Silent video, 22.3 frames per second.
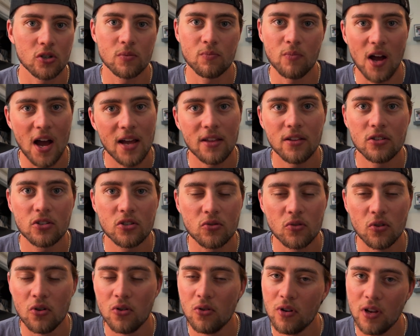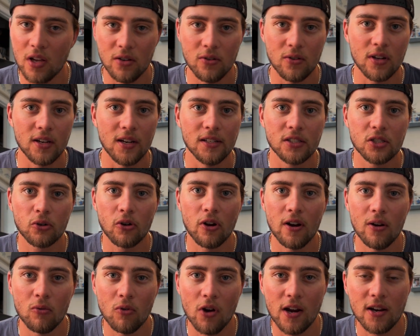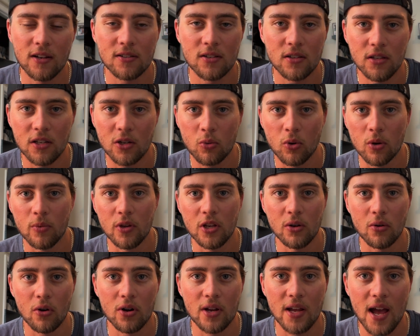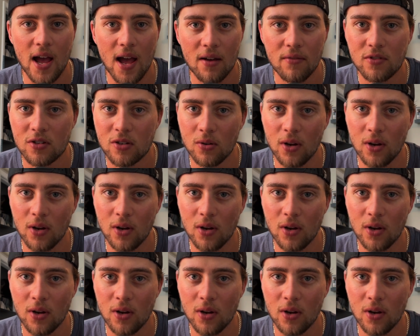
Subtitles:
Just buy this drone and you can integrate it right into the equipment you already have.